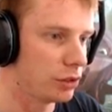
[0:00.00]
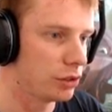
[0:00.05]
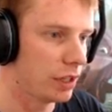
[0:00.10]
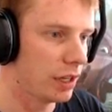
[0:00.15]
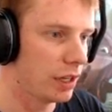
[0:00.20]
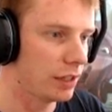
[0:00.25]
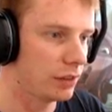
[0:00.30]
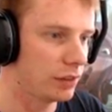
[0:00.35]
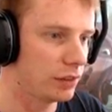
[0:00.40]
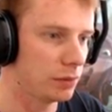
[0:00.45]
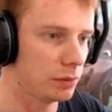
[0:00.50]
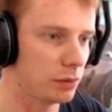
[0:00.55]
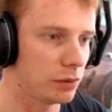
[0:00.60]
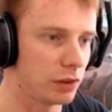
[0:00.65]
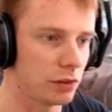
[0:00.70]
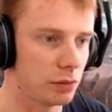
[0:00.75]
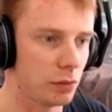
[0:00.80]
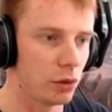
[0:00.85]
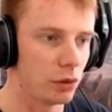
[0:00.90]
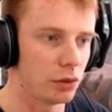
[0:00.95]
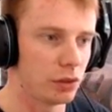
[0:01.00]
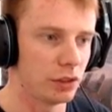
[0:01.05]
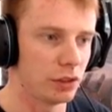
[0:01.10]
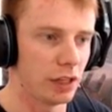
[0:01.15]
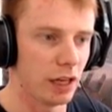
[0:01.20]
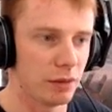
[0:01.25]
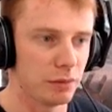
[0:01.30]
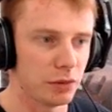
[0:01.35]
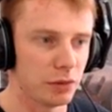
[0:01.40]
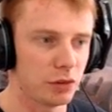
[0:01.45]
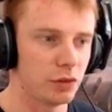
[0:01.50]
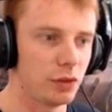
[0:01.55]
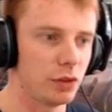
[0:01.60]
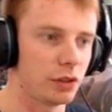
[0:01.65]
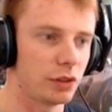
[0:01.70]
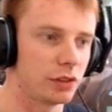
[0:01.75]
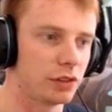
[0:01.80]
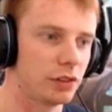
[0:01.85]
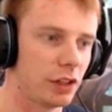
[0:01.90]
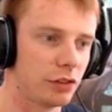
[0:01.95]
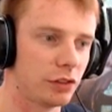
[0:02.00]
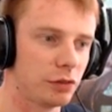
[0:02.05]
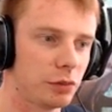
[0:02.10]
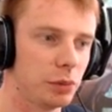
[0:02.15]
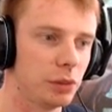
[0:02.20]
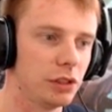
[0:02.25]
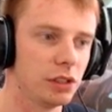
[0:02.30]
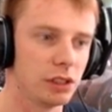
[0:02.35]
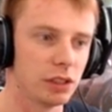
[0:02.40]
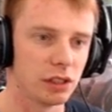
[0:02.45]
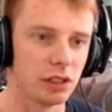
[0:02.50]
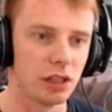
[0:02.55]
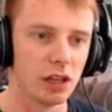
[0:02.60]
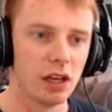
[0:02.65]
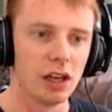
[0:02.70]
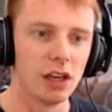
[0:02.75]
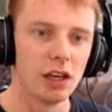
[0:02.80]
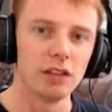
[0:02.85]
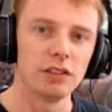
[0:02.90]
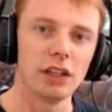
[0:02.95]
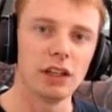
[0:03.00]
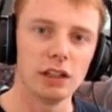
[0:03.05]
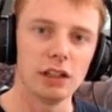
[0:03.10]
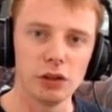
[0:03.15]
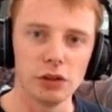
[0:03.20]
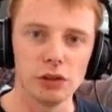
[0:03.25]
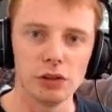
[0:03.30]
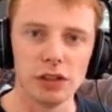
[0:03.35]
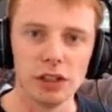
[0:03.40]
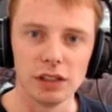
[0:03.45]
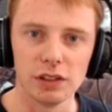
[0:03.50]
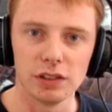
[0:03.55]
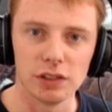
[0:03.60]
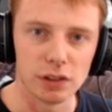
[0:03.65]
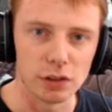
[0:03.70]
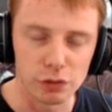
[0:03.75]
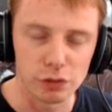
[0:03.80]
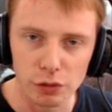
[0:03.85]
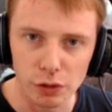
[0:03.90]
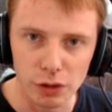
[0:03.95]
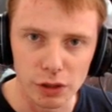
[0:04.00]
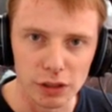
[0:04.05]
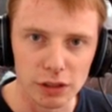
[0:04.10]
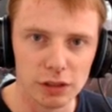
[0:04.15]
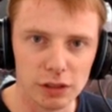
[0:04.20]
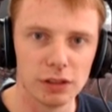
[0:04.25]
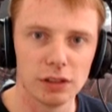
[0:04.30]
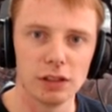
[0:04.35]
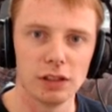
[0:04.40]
It has some smoke and atmospheric stuff, but you can download these. They're free.